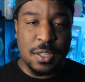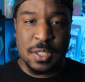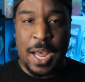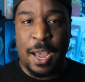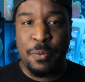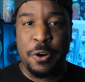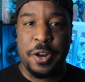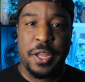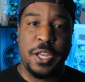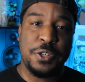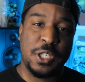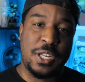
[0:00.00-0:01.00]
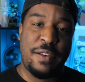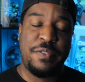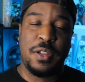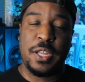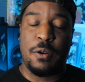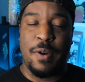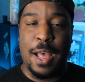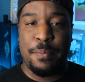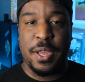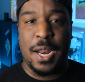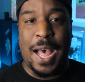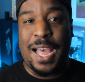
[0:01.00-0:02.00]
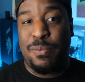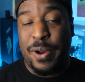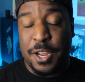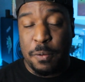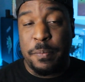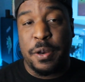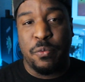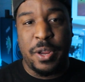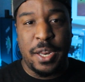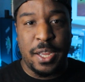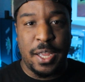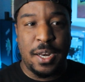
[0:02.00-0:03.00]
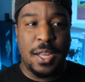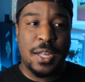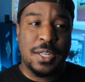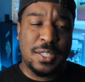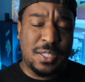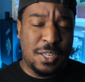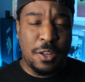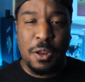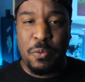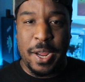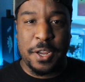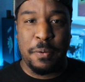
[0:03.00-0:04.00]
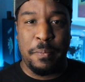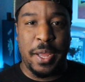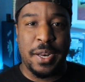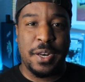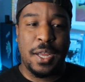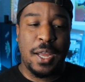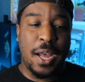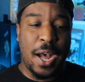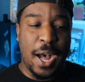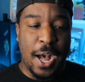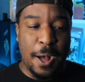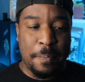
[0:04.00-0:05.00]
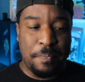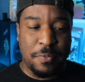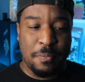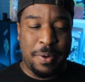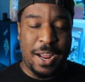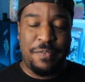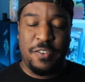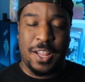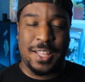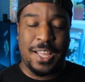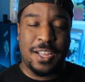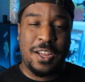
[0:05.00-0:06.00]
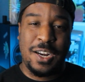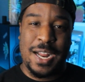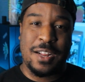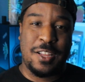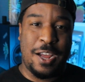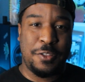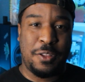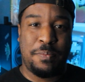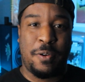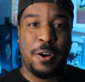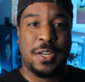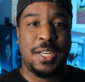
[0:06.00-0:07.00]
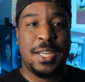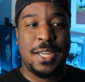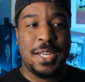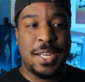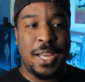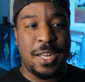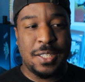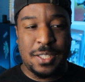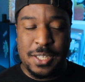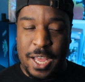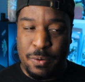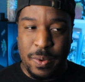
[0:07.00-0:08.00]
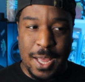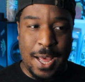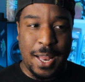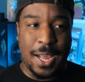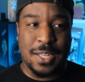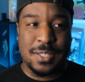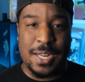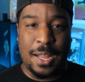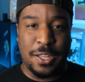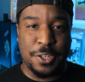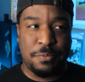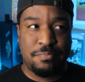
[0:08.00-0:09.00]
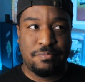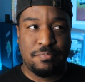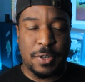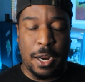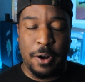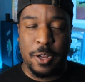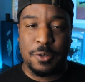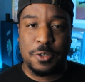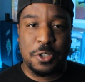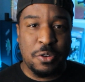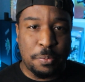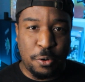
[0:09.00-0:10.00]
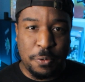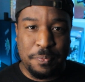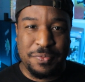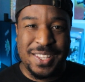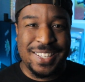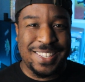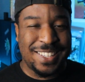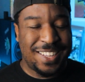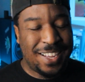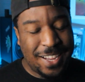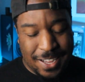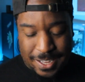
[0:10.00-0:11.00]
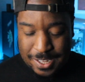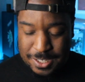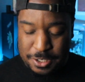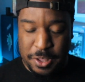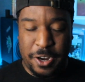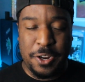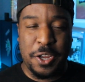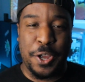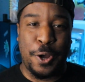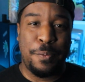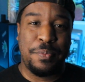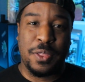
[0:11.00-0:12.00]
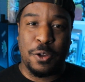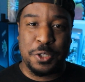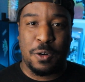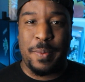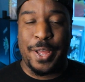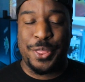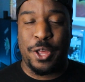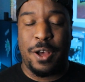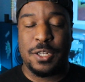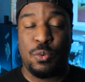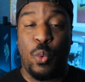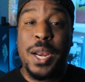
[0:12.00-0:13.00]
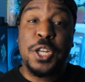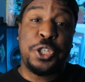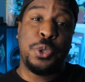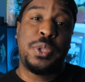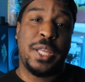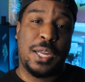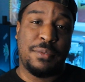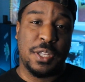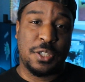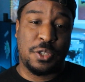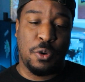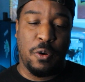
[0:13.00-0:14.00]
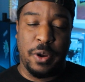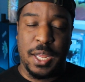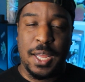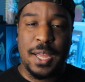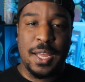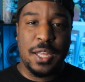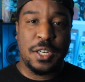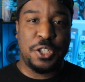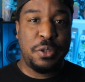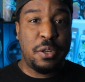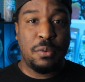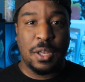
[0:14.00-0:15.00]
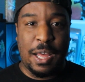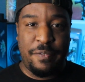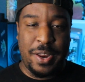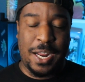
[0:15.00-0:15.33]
Skyward, you should definitely grab it. I'd recommend reading it. It's still a recommend, um, but I feel like they could have knocked it out the park, and instead we got like a solid, I don't know, triple. So there you go. Those are my thoughts. What did you think of this story? Do you love it?